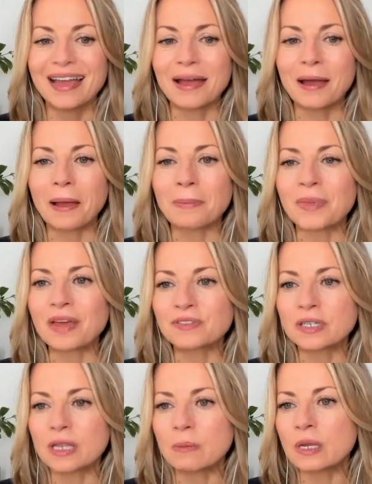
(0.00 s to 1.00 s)
You have
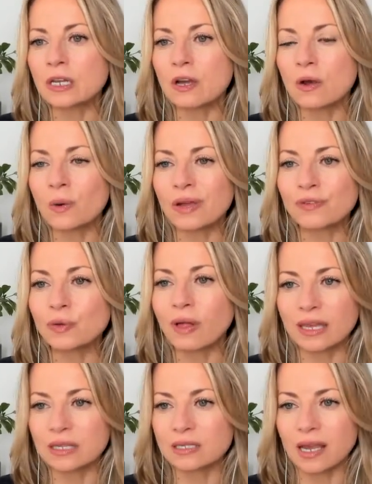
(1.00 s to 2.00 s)
to let me know if you
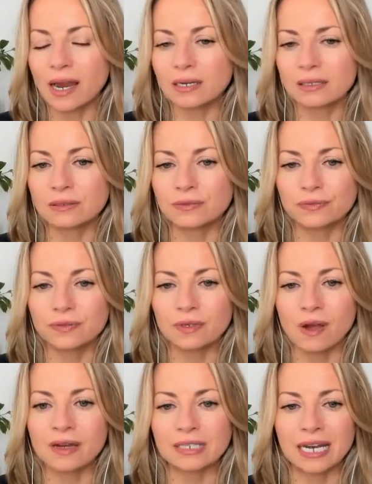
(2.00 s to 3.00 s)
like this kind of
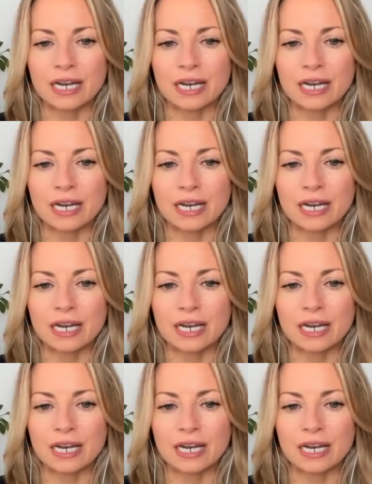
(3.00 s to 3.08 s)
content.